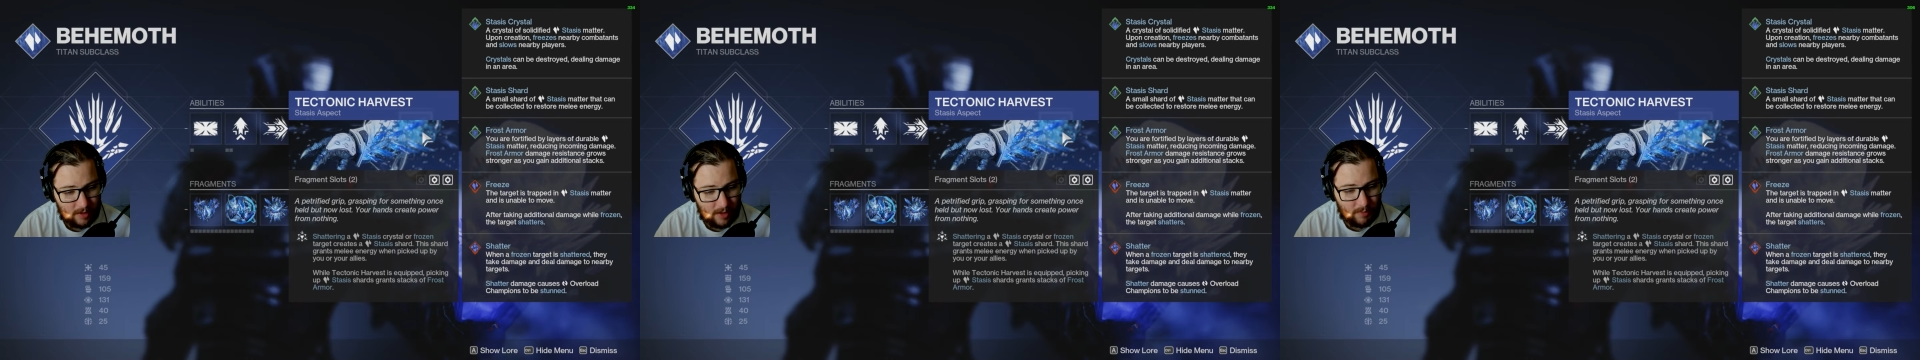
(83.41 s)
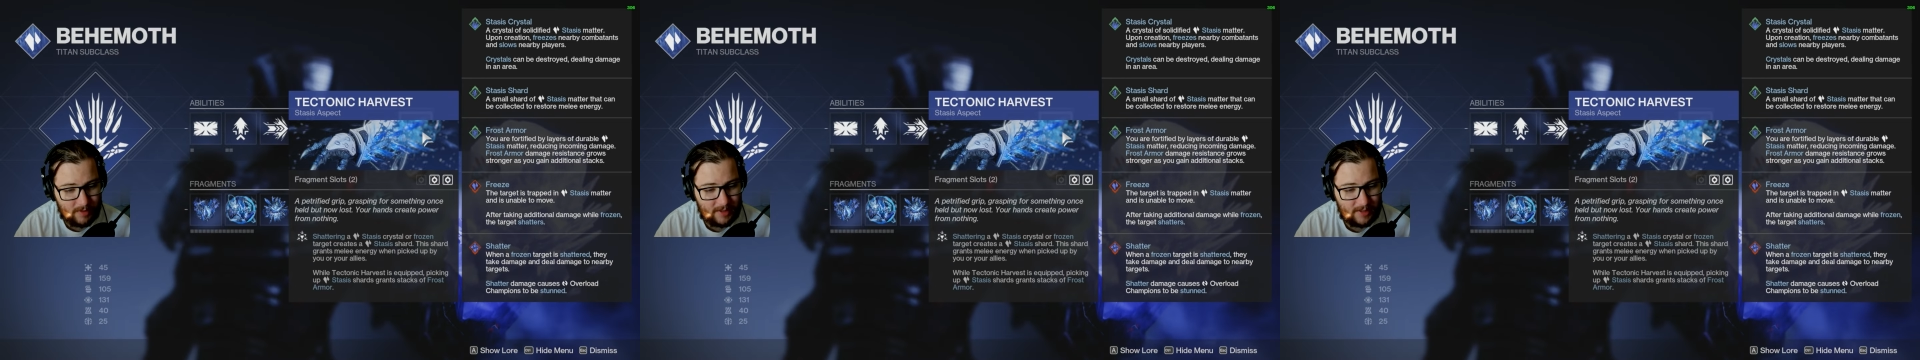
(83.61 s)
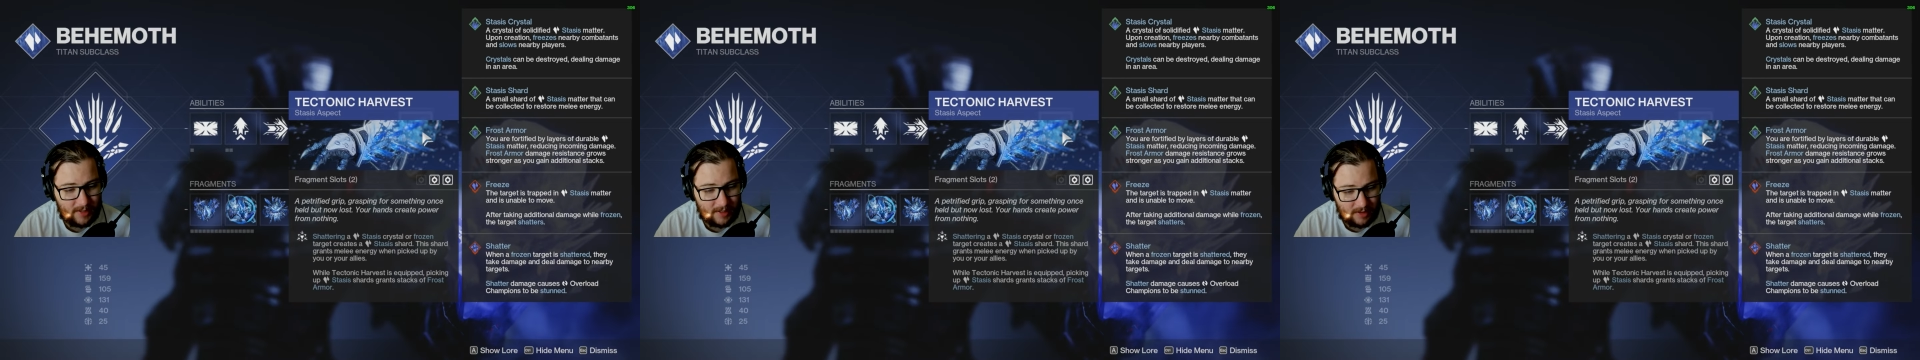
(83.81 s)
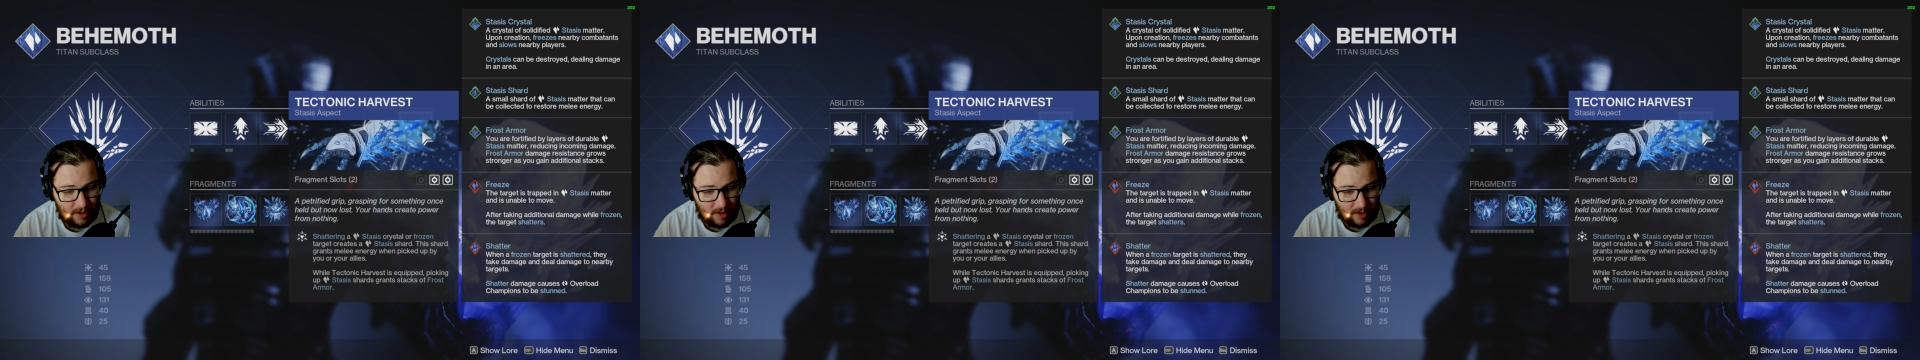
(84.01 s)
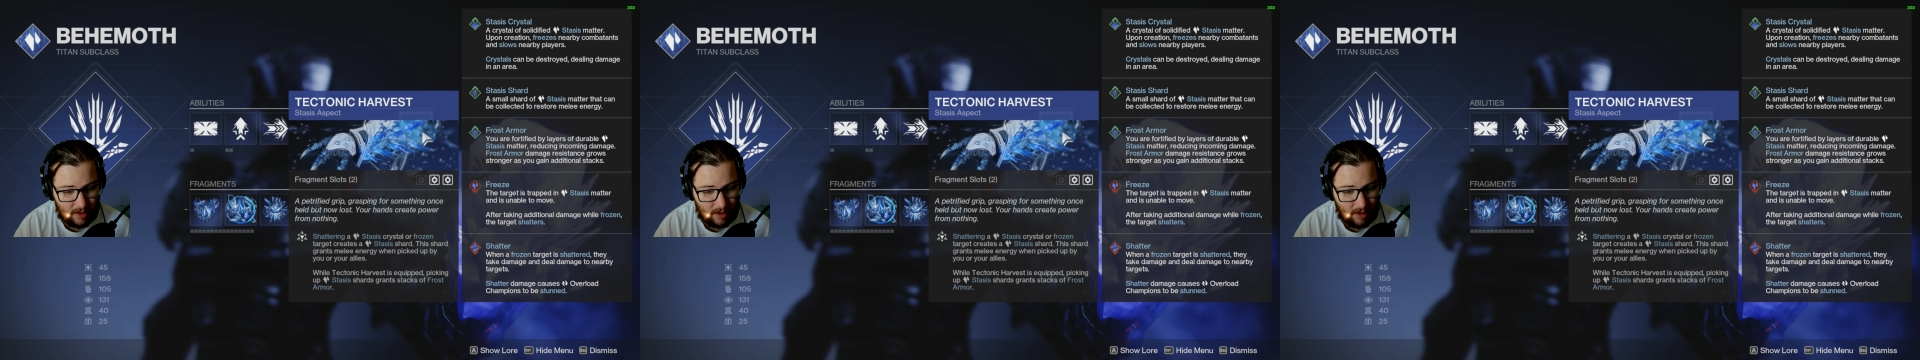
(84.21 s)
Now with
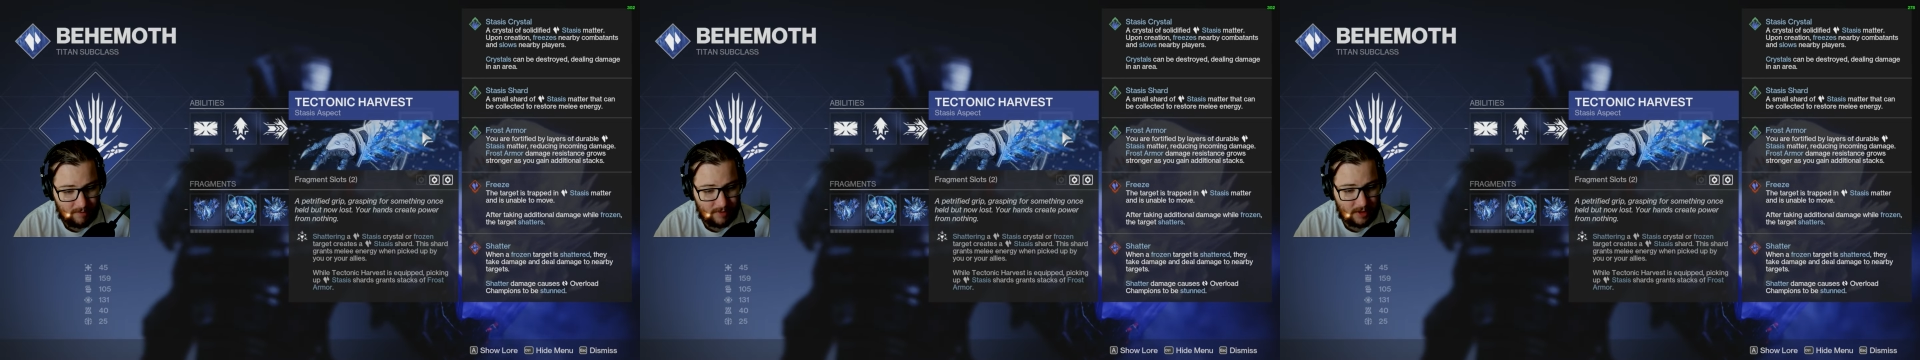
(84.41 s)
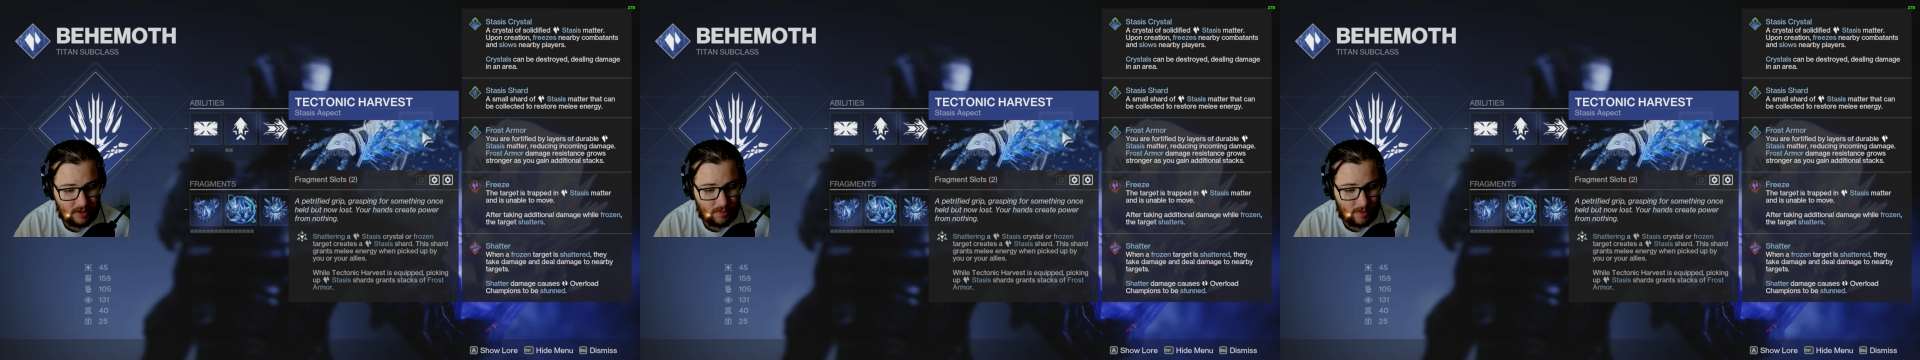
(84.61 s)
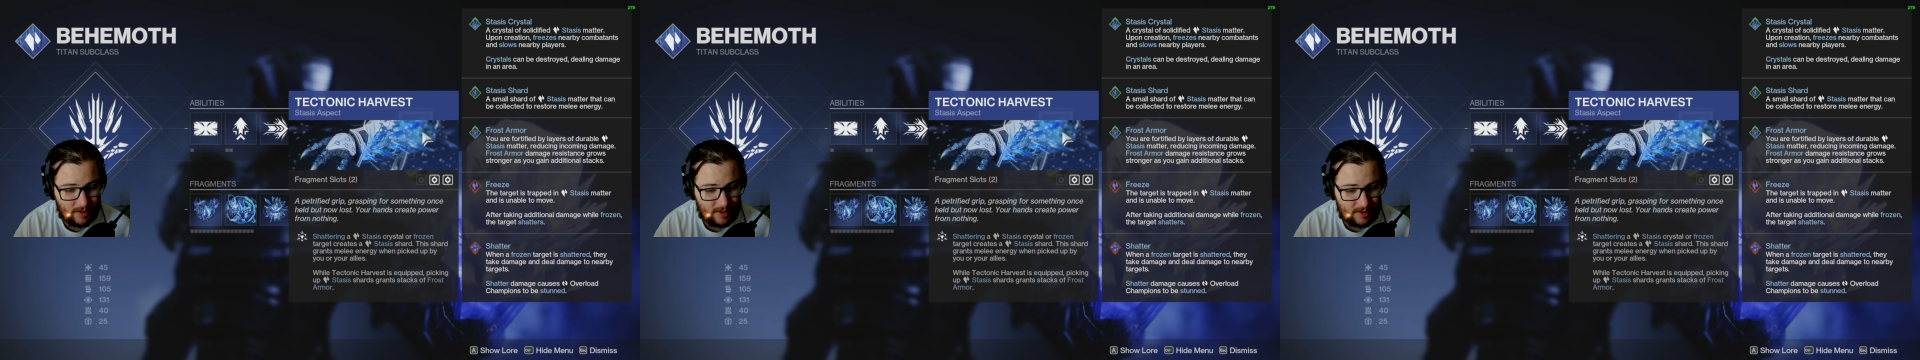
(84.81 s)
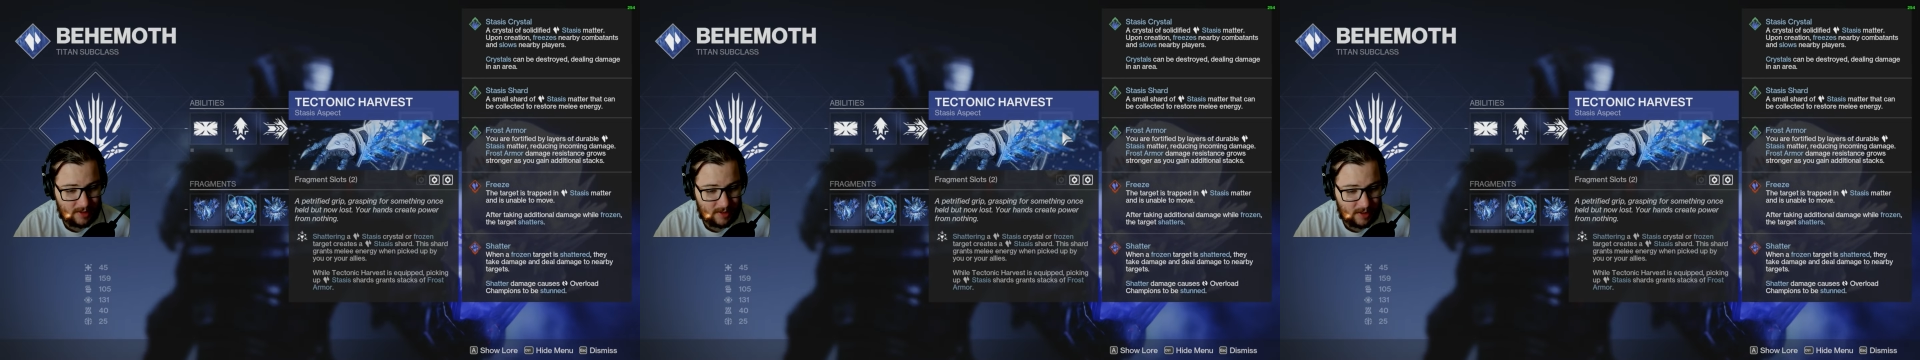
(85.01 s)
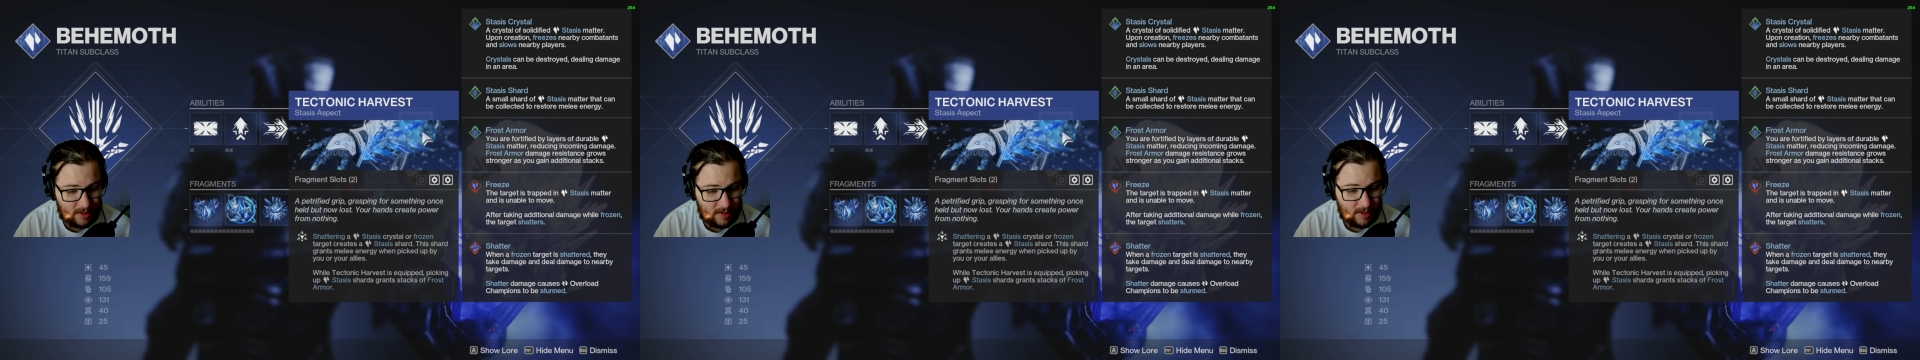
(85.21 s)
Tectonic Harvest, what this
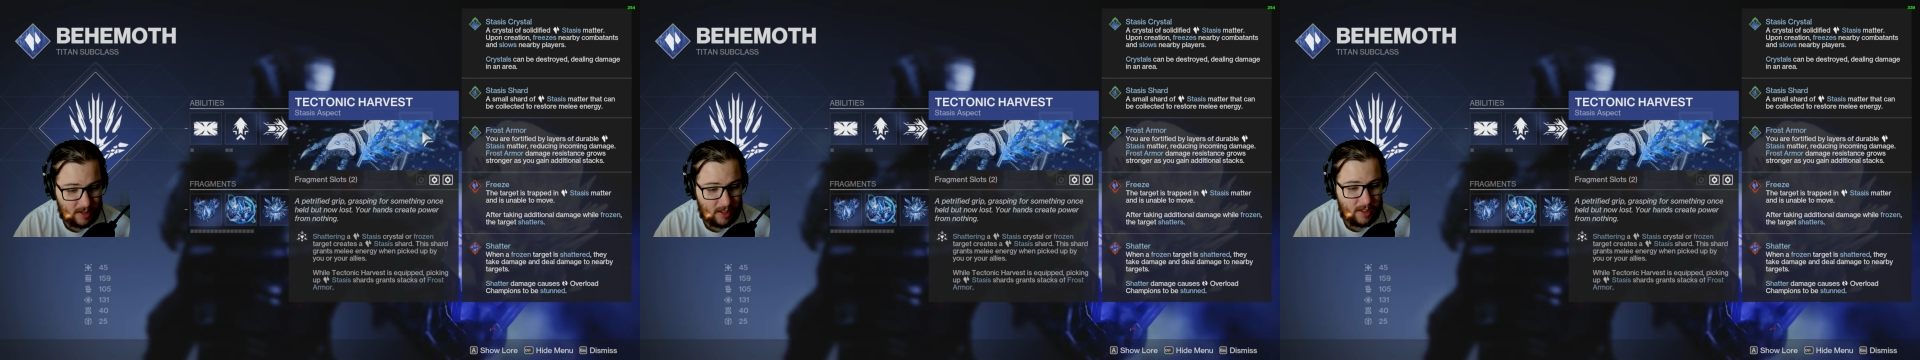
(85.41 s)
does,